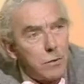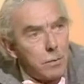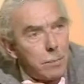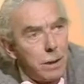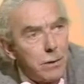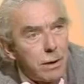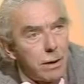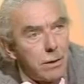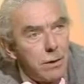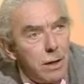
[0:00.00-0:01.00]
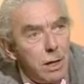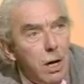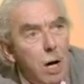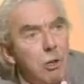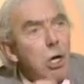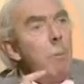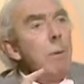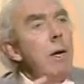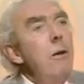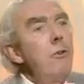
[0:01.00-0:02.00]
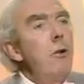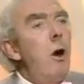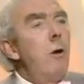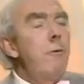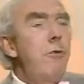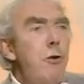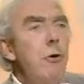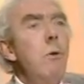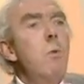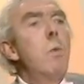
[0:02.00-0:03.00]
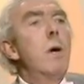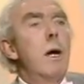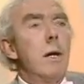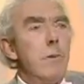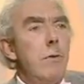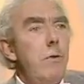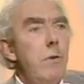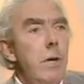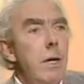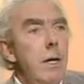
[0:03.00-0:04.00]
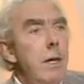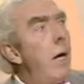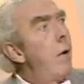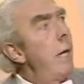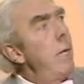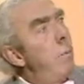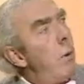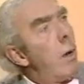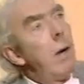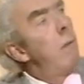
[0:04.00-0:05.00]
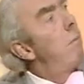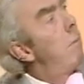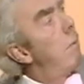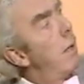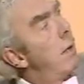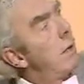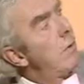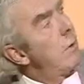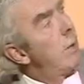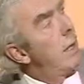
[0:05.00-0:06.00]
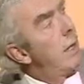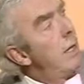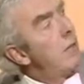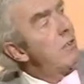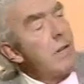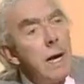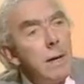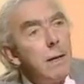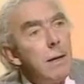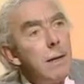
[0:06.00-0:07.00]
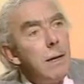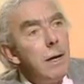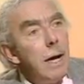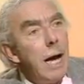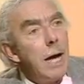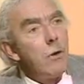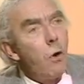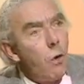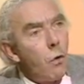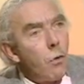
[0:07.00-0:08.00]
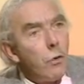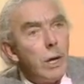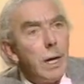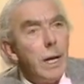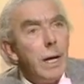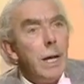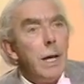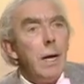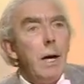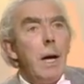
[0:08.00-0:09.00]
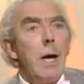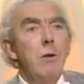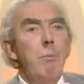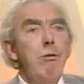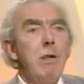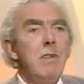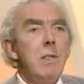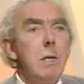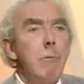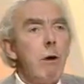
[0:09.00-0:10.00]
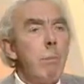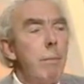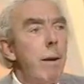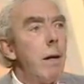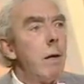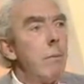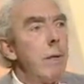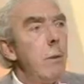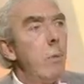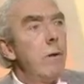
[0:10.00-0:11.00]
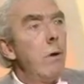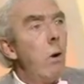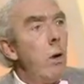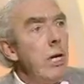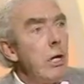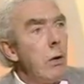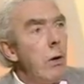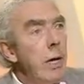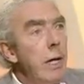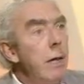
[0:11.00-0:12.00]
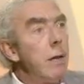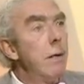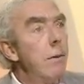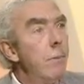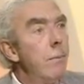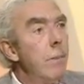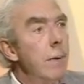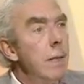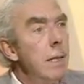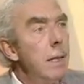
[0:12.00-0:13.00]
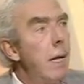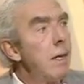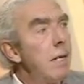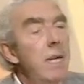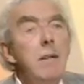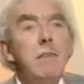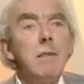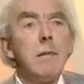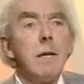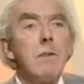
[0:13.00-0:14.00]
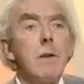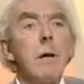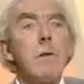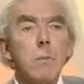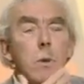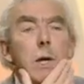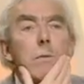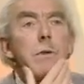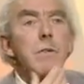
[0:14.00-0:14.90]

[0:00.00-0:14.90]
of the period of a combination of two words. Now, any boy... cycle... and horn, and you pressed the rubber bulb, and you went oink, oink, and geese and things got out of the way of the